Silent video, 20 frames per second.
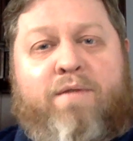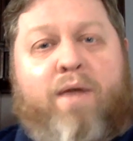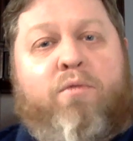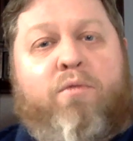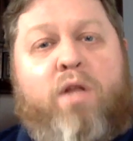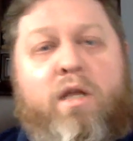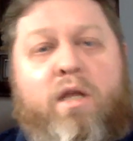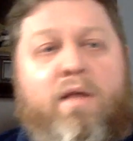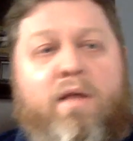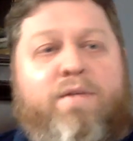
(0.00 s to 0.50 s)
I'd
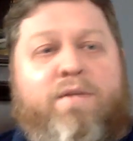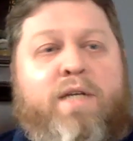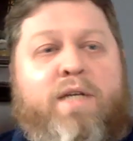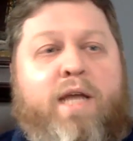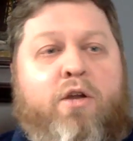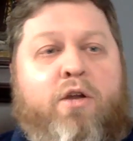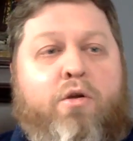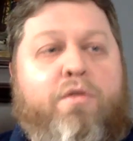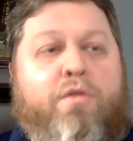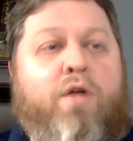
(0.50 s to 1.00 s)
really love to
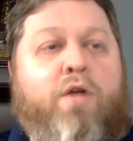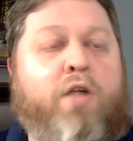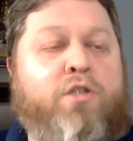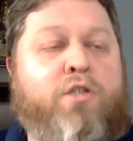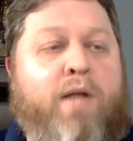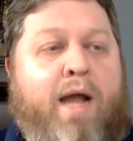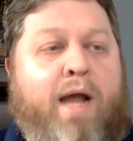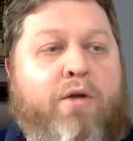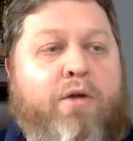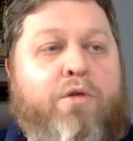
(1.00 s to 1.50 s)
get your thoughts
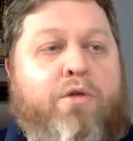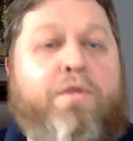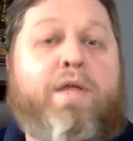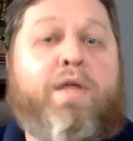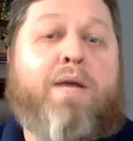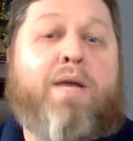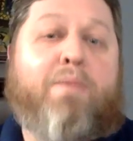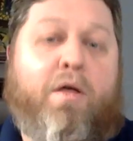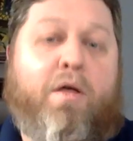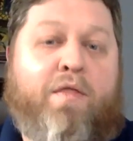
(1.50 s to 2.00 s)
on how you
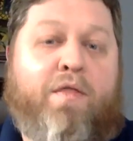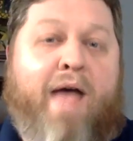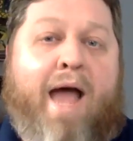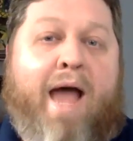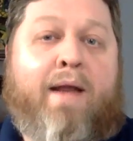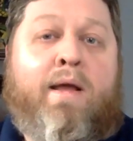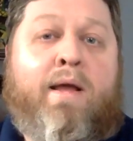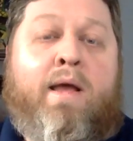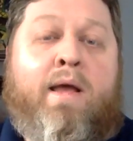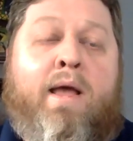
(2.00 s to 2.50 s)
think about that,